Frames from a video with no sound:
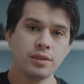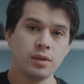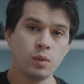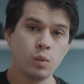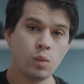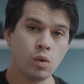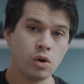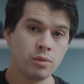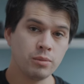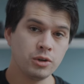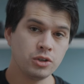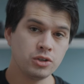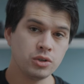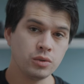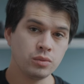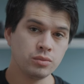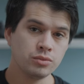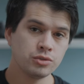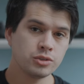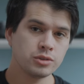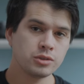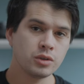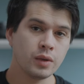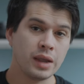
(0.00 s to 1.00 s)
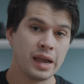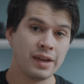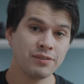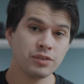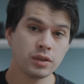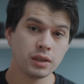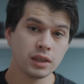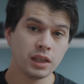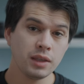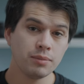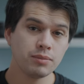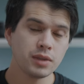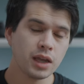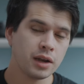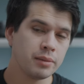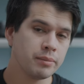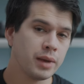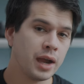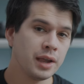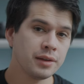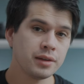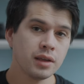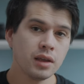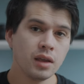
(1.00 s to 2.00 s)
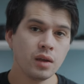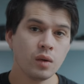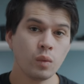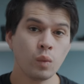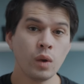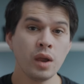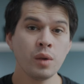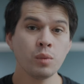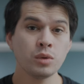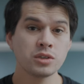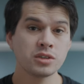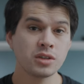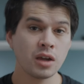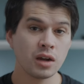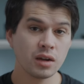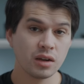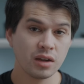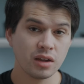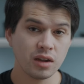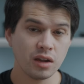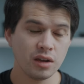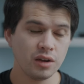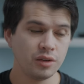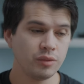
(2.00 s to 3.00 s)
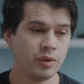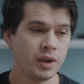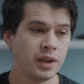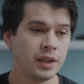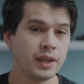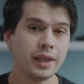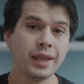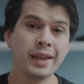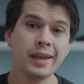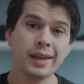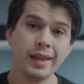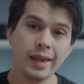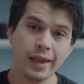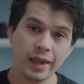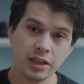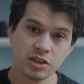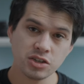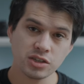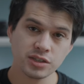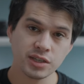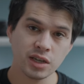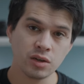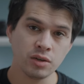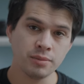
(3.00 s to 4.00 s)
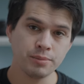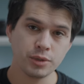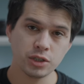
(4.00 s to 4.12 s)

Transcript: the warmer tones. So we have to keep that in mind when we start color grading in HSL in